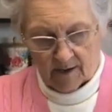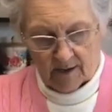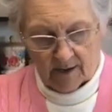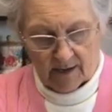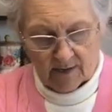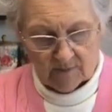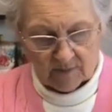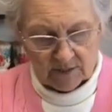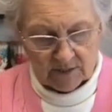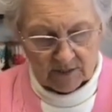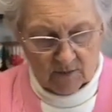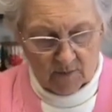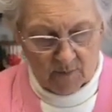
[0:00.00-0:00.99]
And I'm
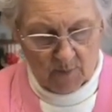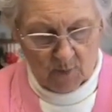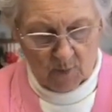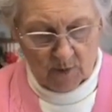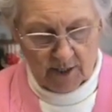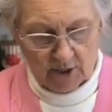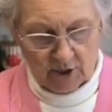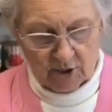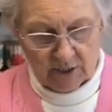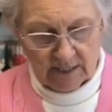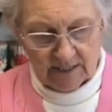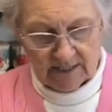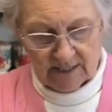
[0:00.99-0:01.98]
just going to pour. And you
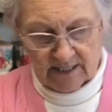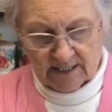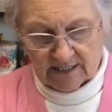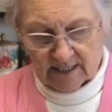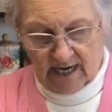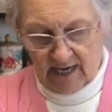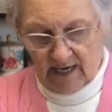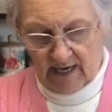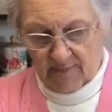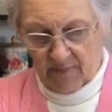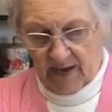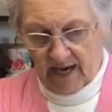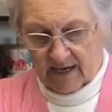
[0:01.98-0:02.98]
can see it's kind of
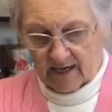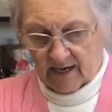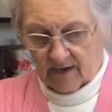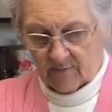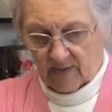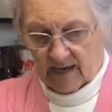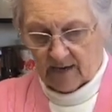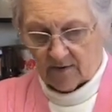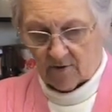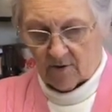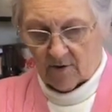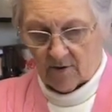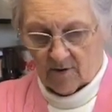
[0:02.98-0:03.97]
like pancake
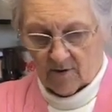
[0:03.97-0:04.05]
batter.